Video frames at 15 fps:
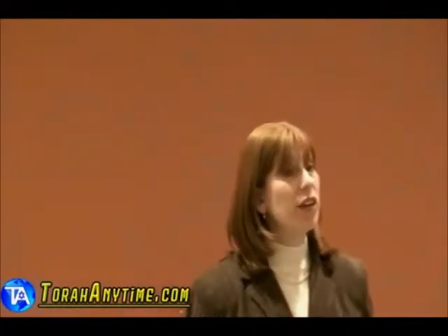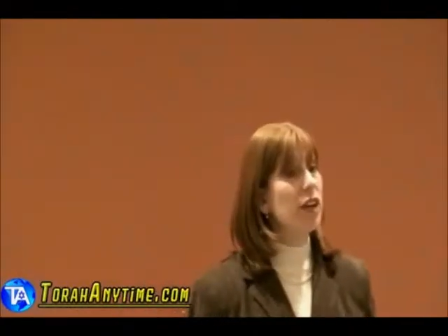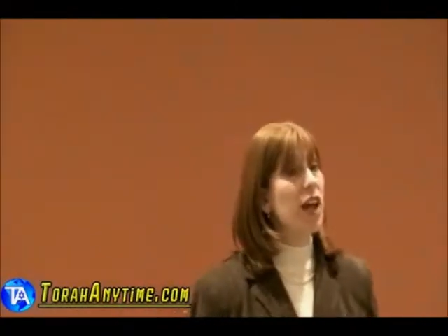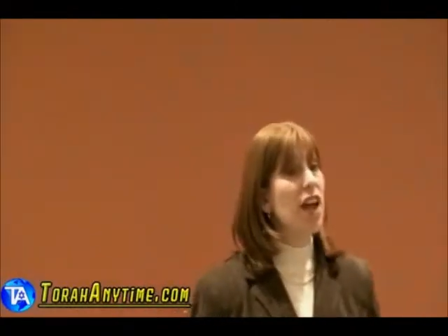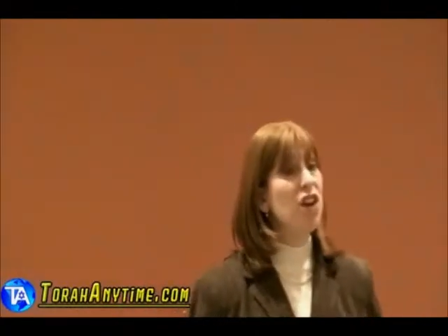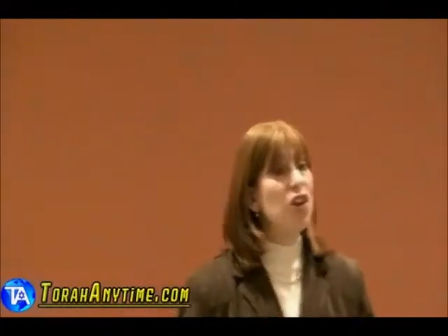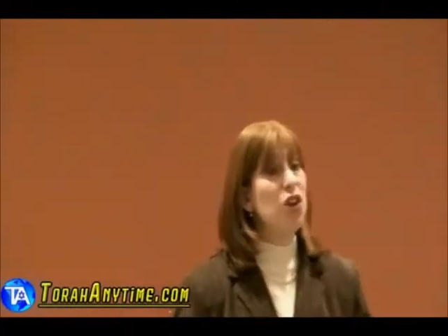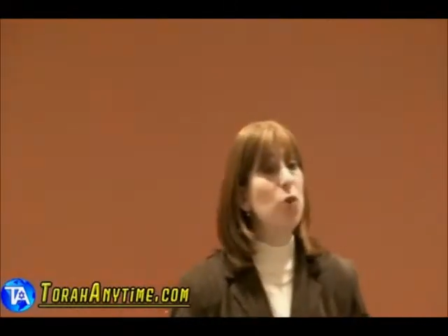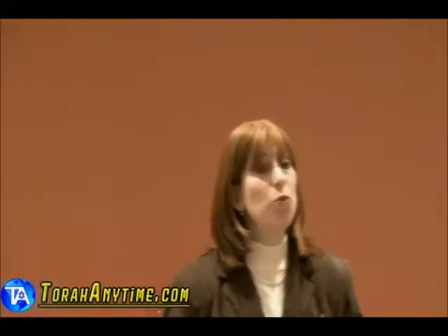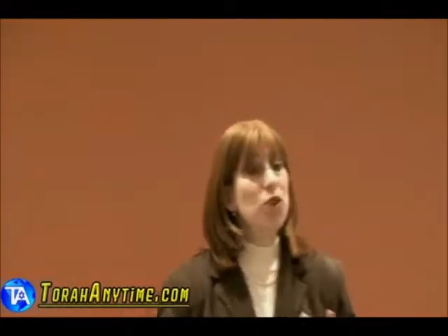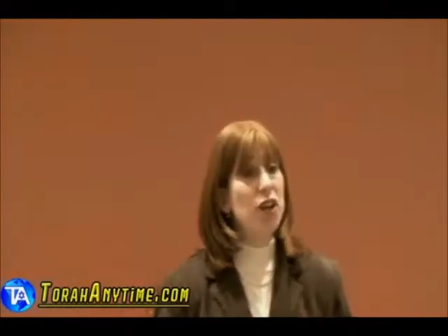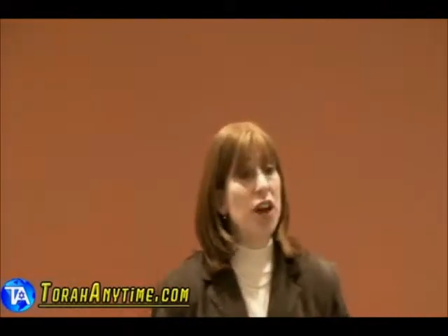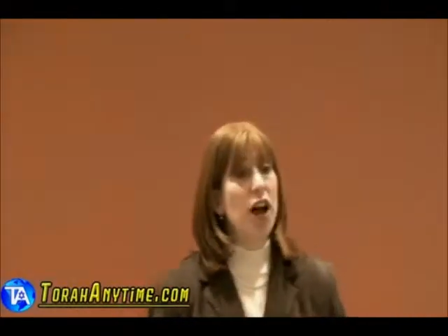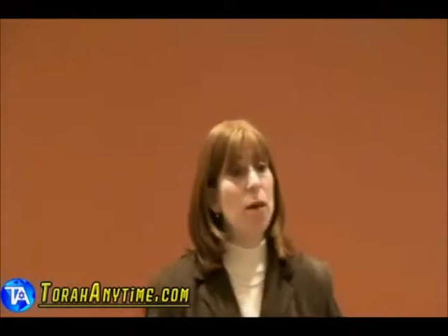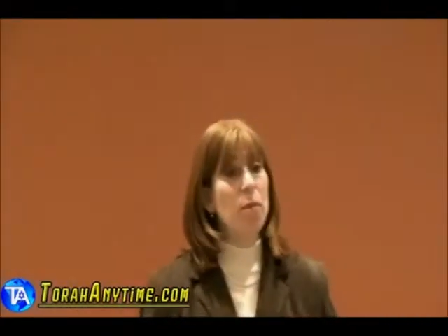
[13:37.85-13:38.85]
building and you
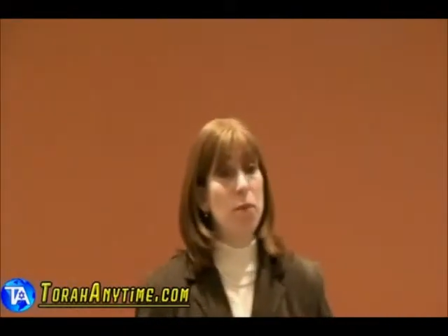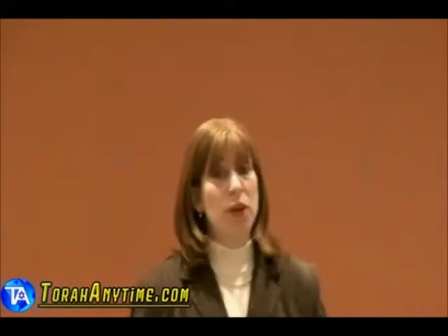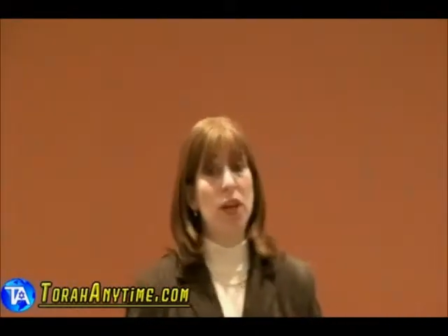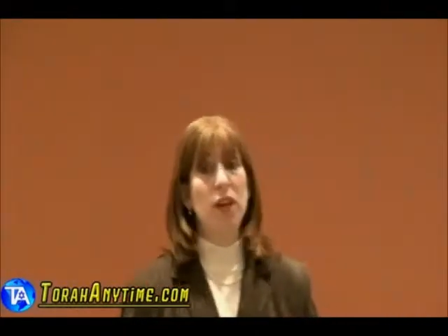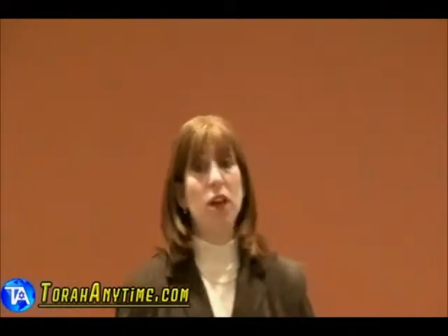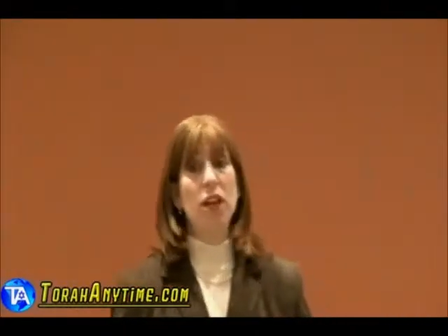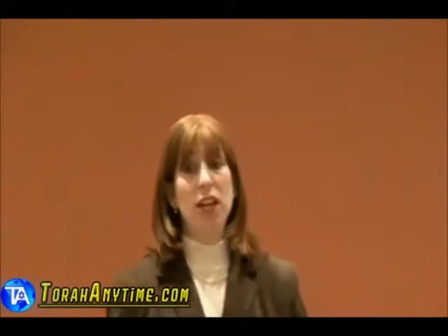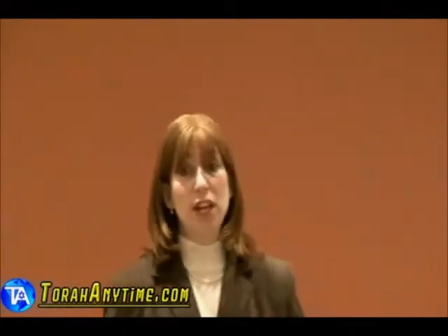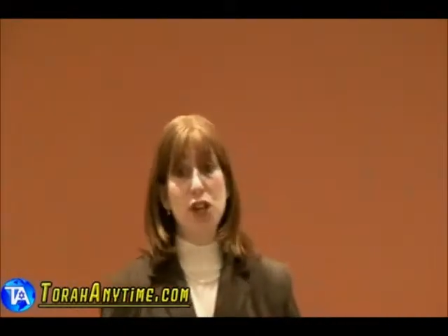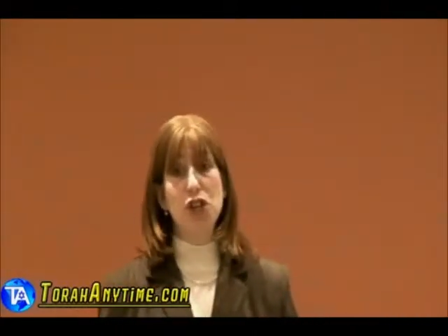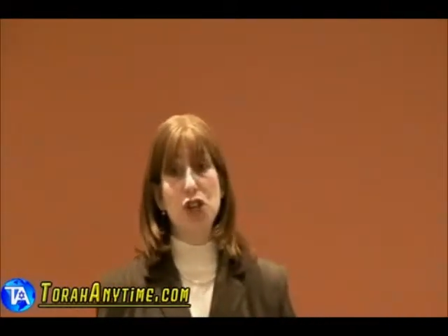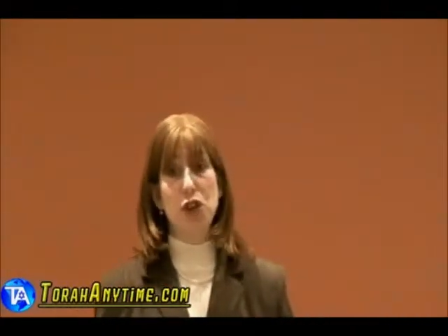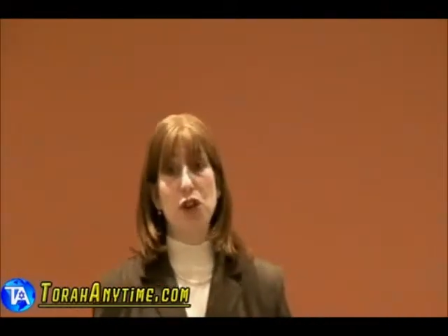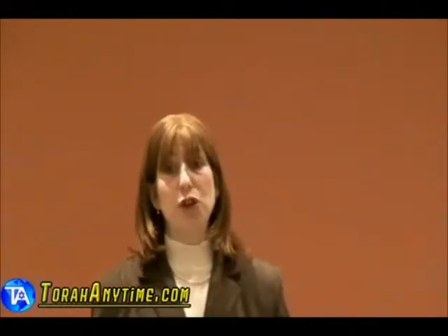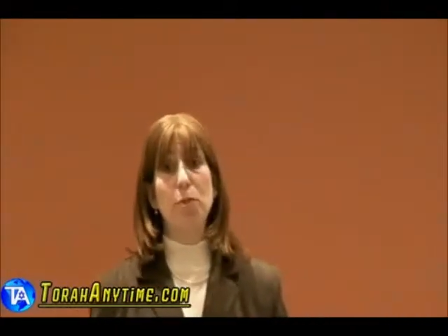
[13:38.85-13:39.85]
would not be
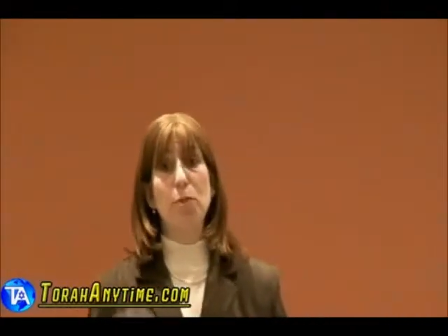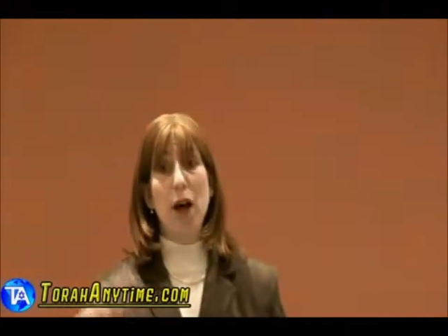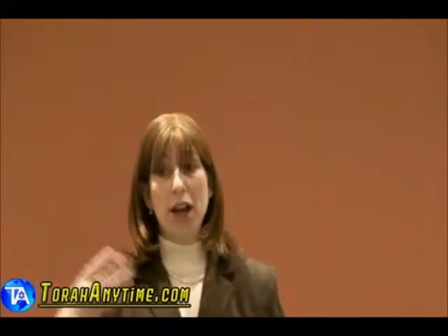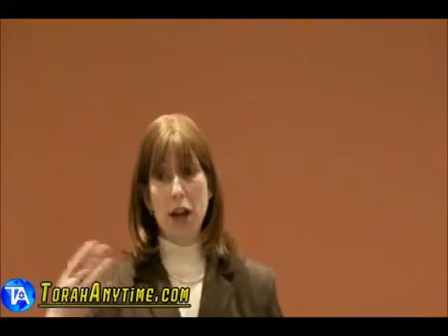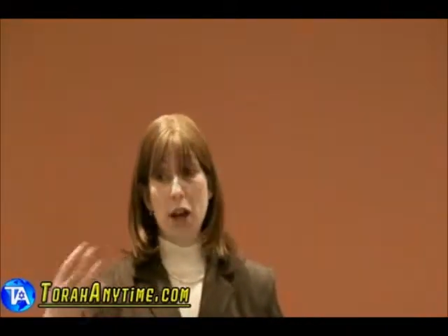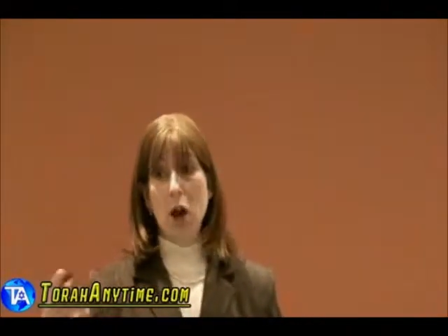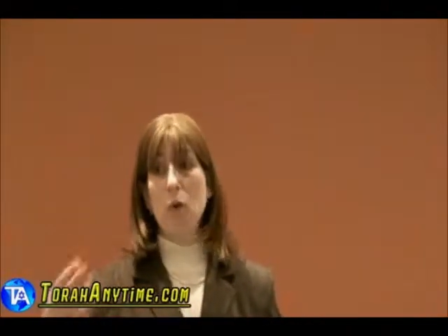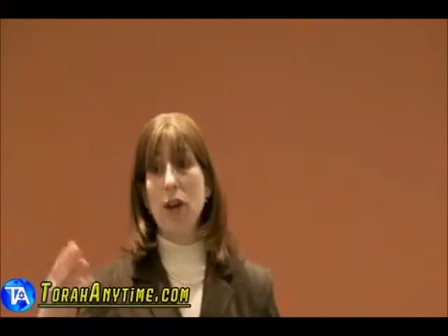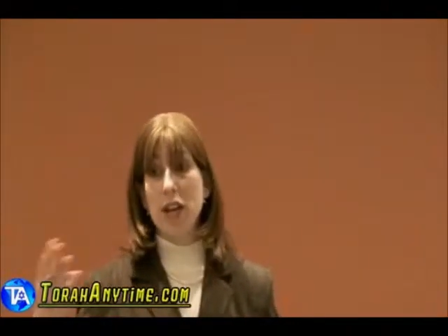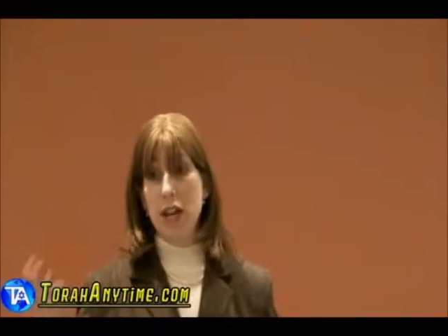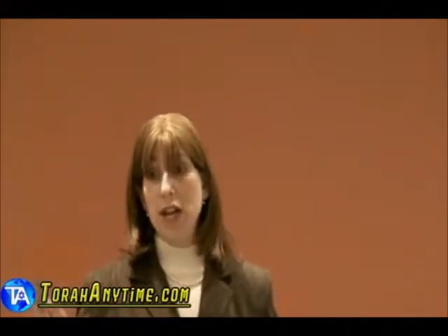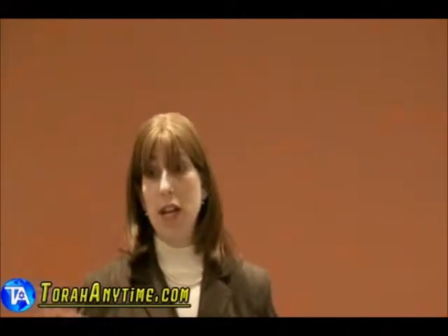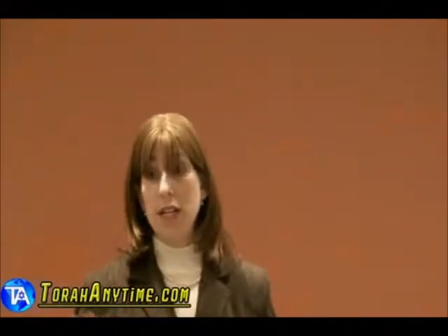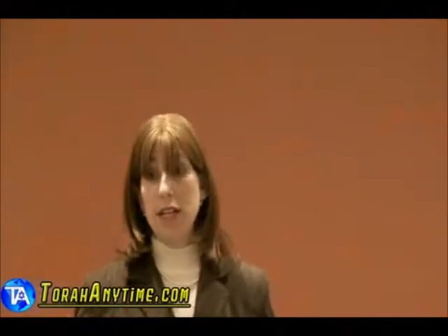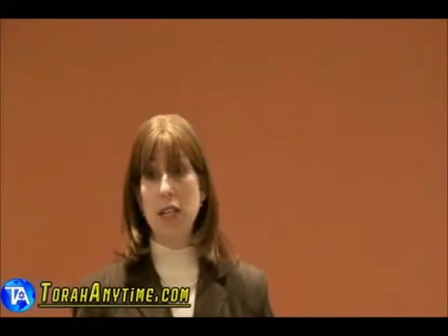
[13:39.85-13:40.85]
injured by going
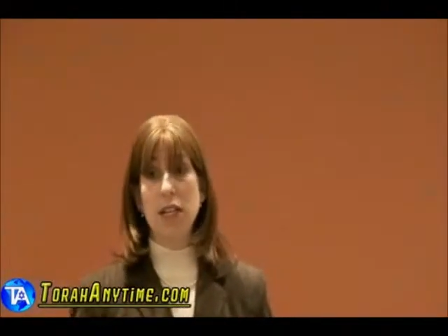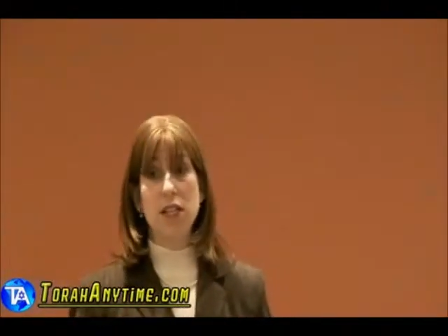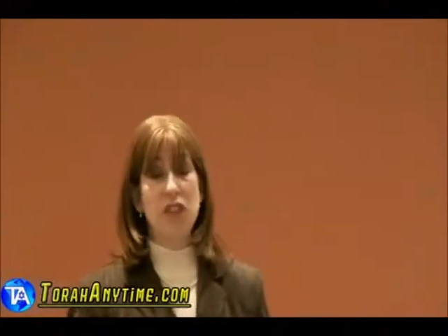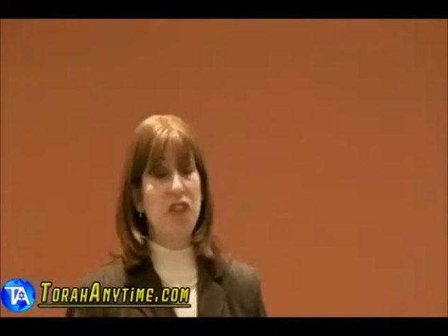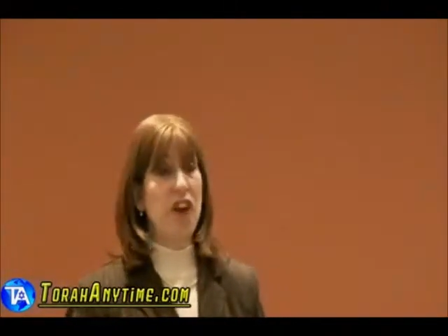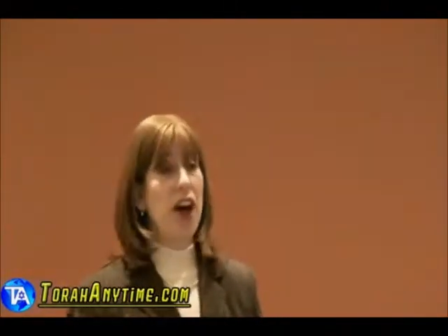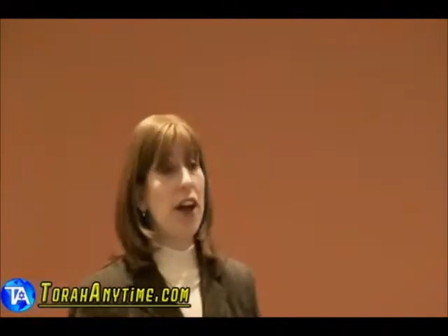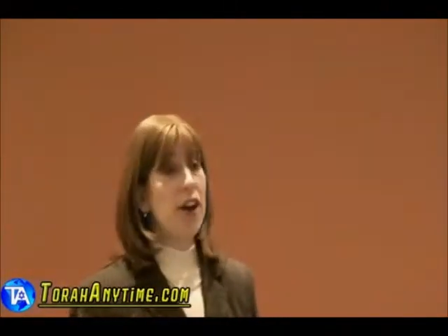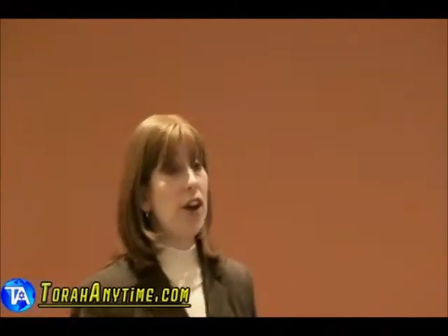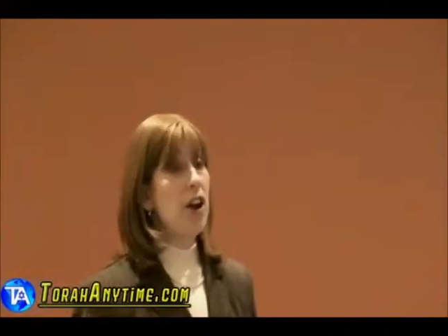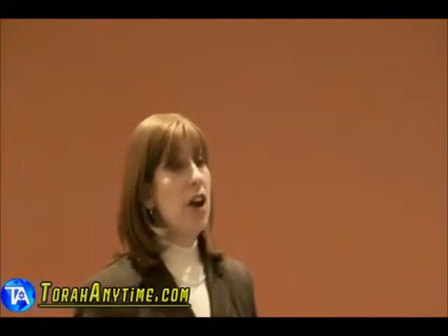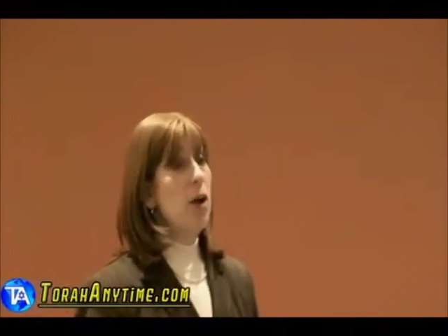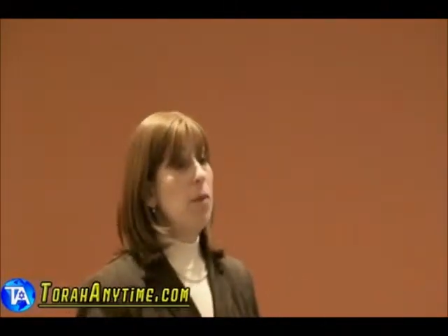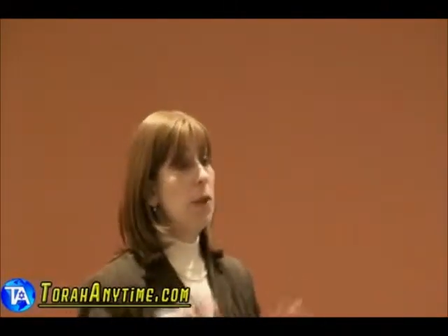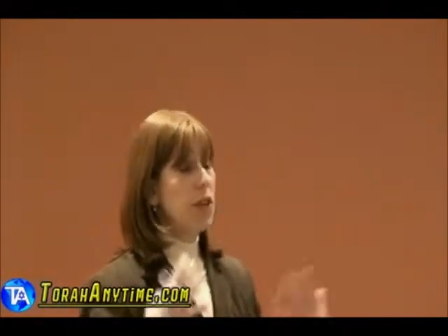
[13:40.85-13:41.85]
into this fire